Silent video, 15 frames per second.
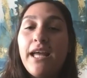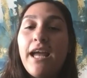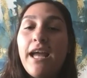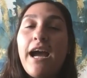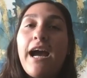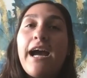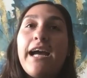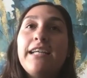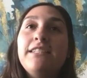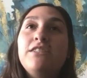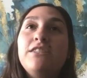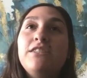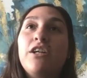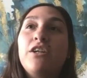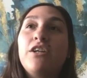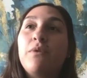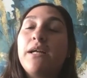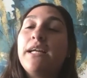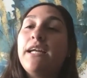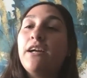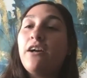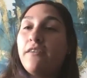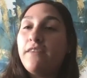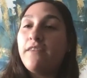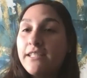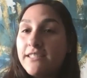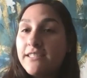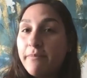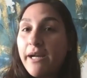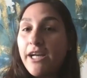I started working on the
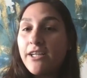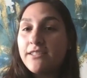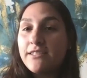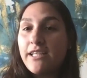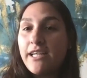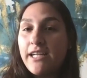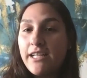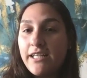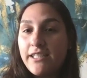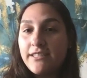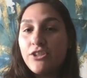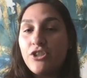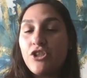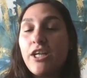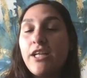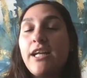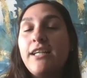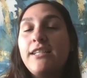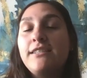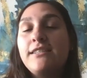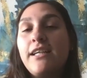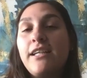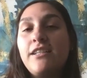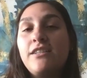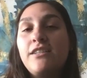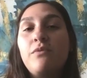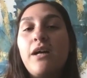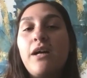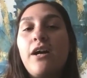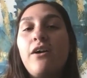Inspire side, as Jen had said as
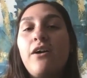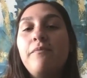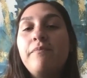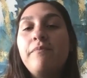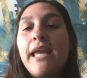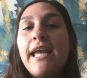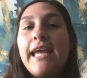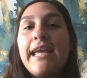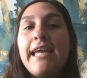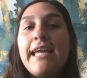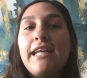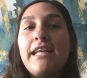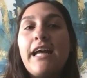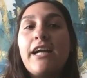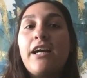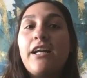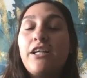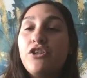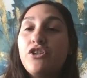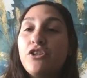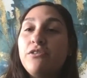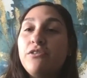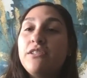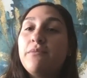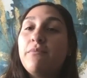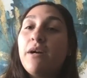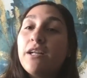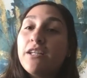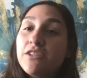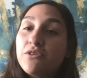well. And I got introduced to
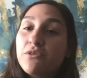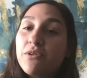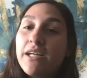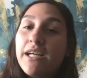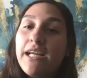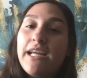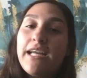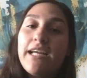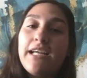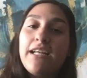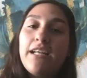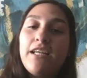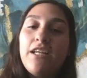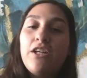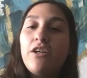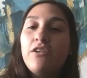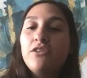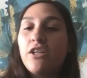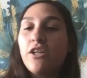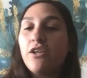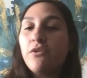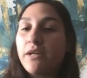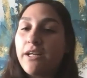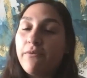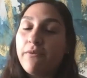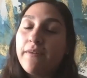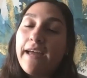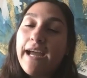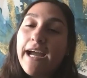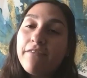Montessori and, started working with
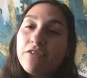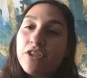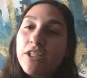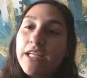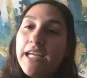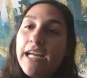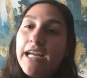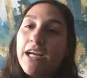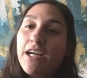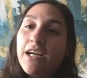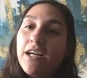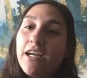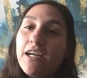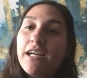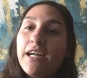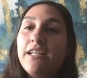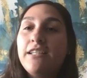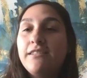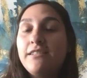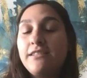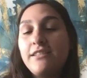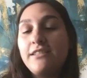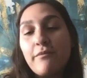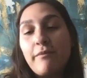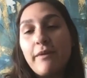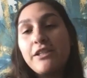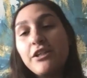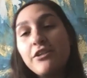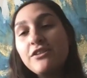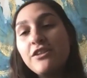aftercare, kind of stuck my
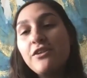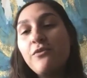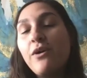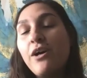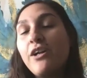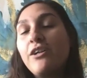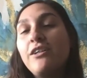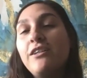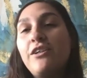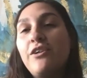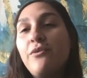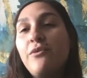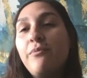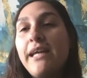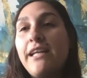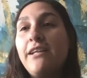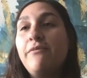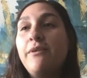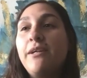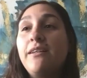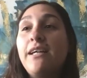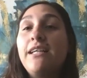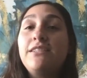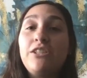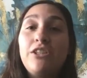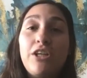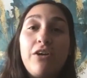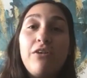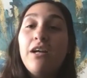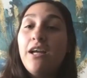toes in the water a little bit and realized,
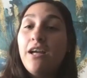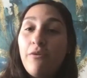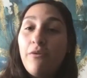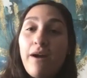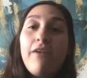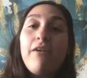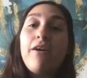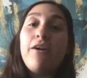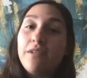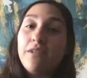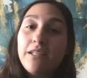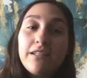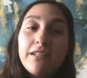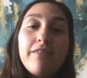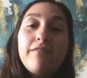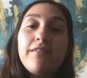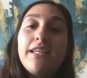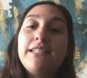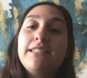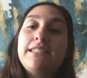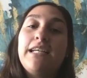wow, I really love this.